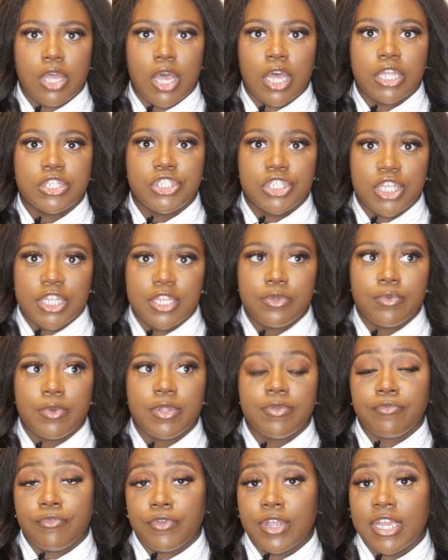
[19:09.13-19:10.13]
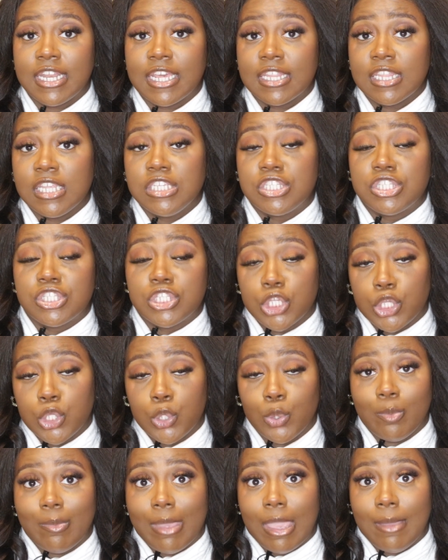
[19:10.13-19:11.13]
a genuine friend, at least
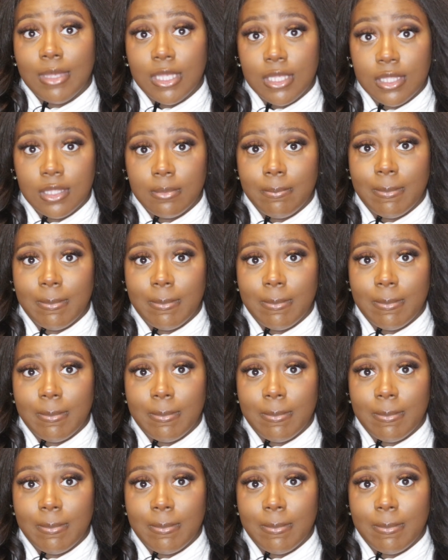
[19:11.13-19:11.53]
2, maybe.